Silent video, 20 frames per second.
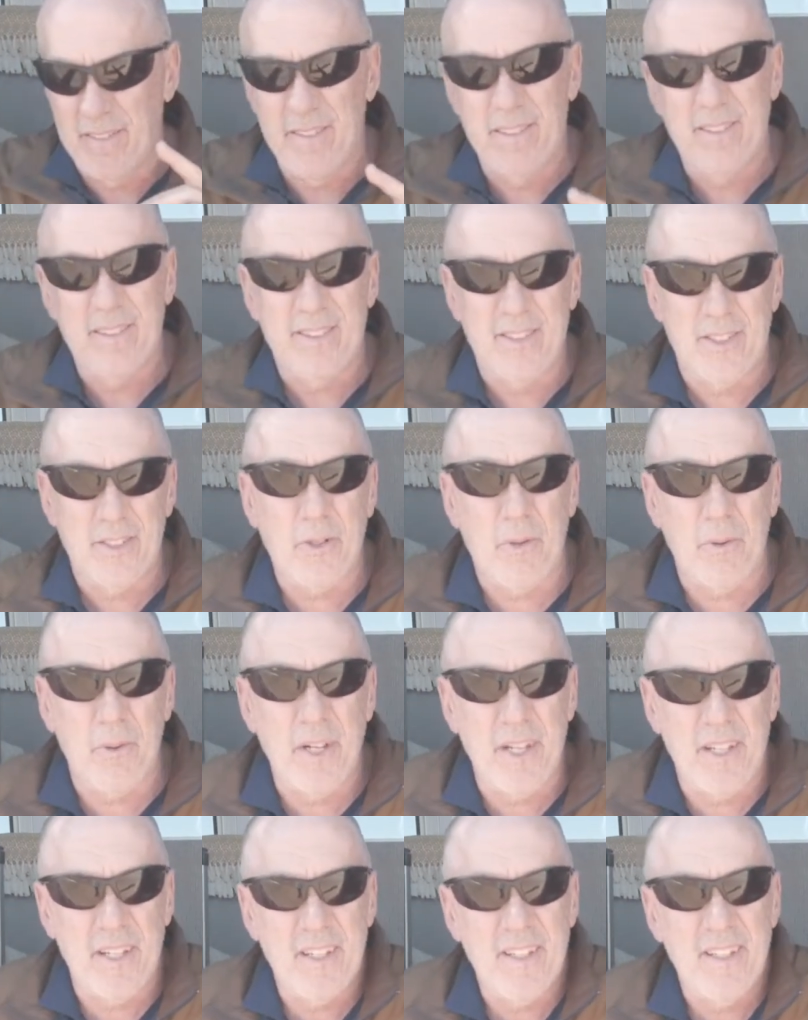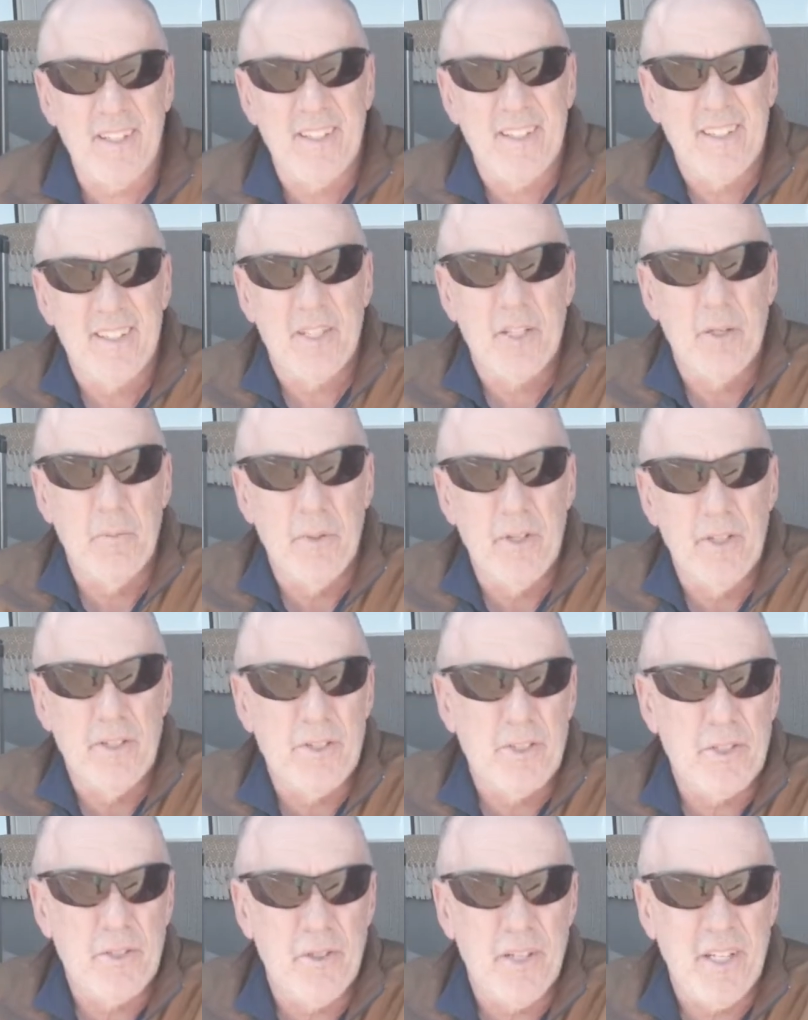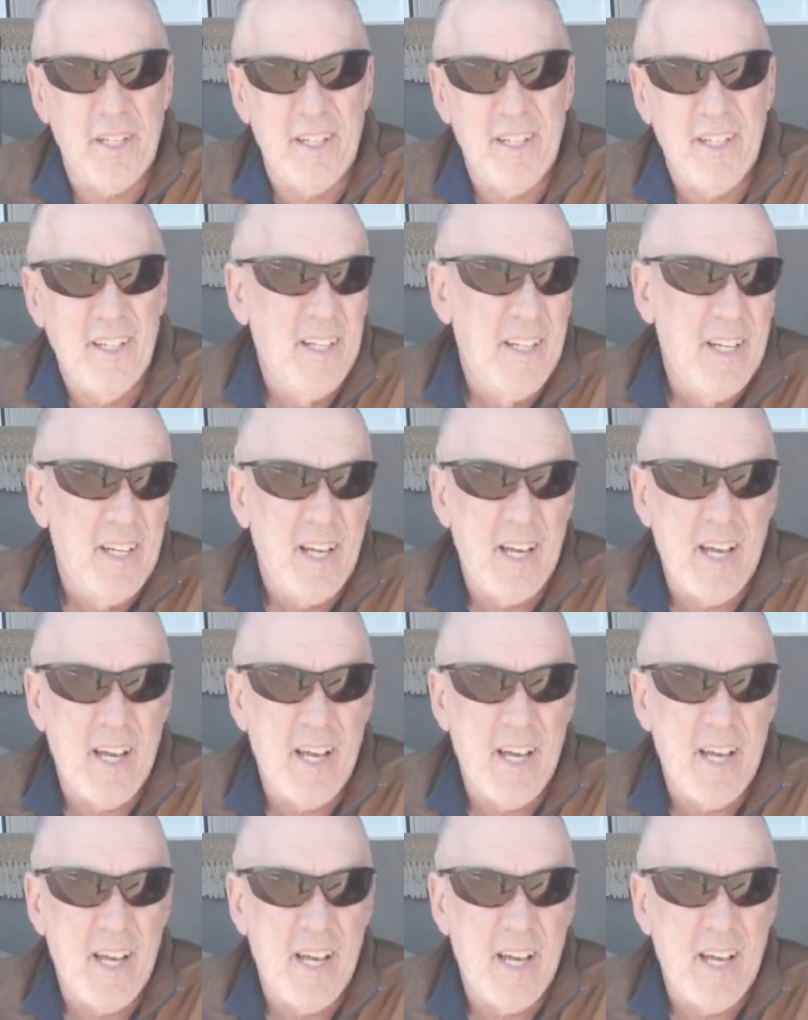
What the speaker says: screen, the computer screen,